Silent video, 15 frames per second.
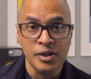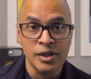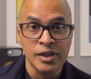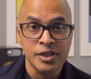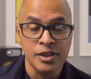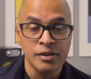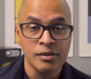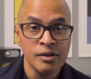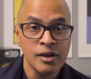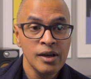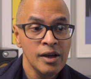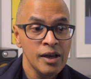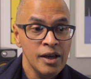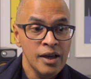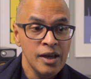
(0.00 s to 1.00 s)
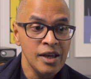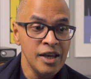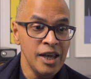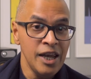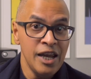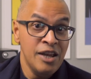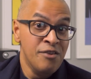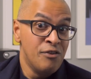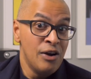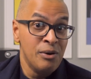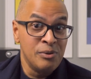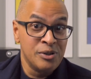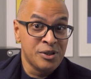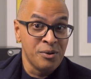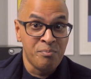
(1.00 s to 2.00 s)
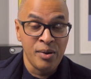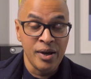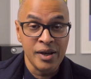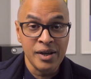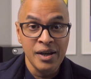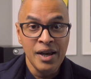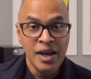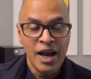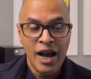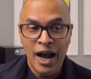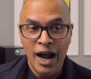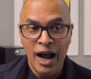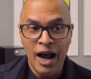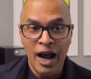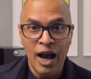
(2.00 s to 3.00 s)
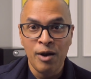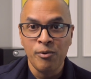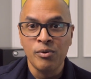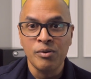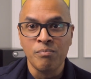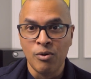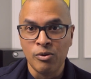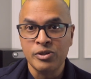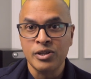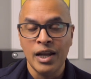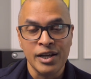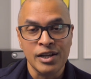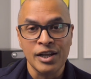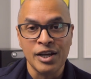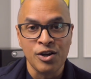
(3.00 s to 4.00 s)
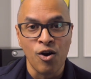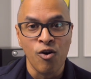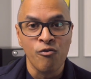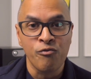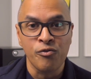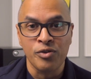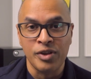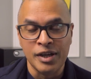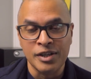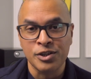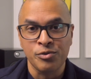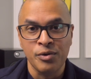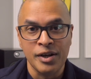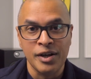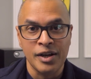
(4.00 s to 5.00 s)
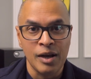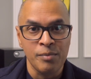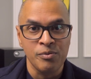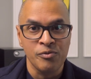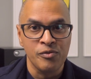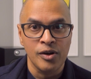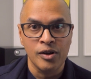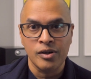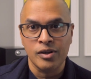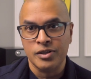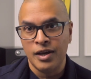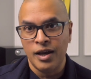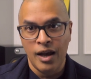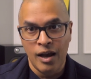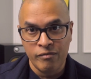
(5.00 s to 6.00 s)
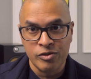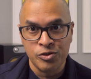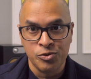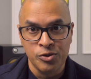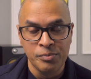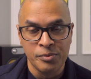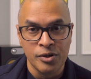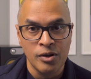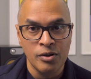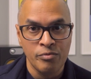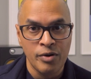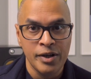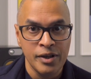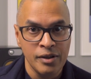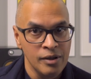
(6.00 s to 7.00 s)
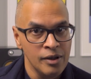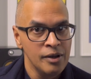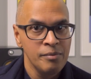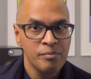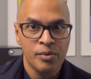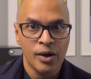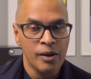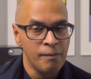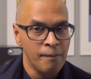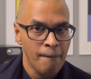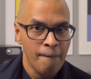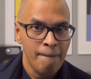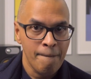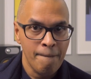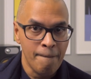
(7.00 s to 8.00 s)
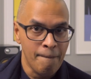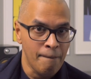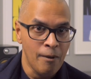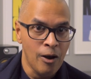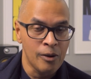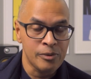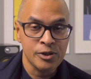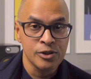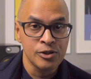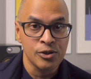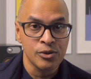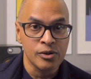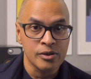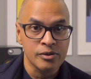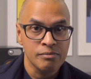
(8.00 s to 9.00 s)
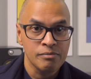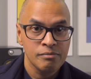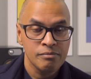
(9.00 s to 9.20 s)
a listen. If I was to pick, I would most likely go for the integrated amplifier because I have a streamer already, but option's yours.